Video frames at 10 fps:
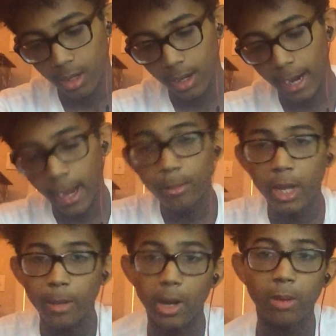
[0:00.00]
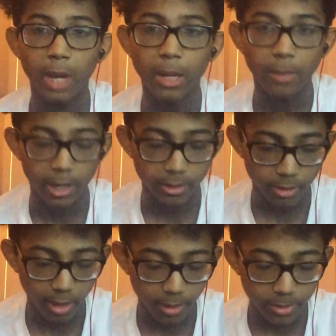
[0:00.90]
I map out my mind,
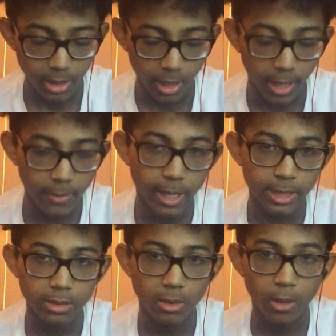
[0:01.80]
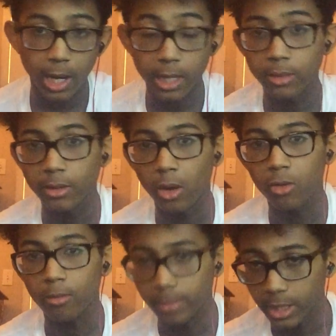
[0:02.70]
right, and that's so I can
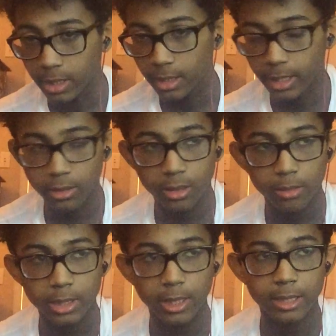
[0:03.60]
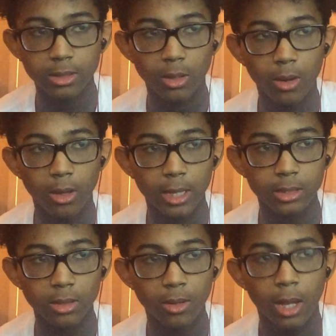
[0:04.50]
know me. That, you know what I'm saying? That's
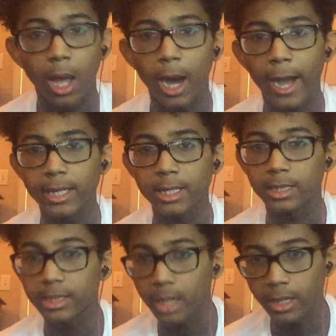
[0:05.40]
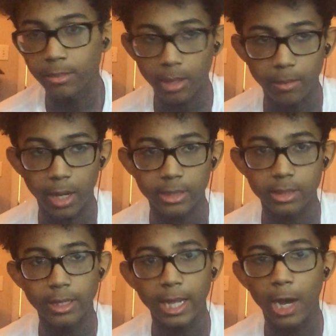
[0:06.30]
so I can study my mind,
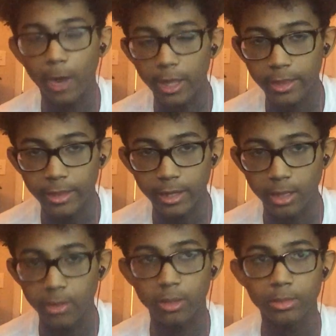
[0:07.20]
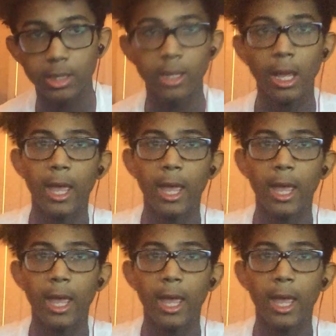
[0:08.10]
study how I think. You know what I'm saying?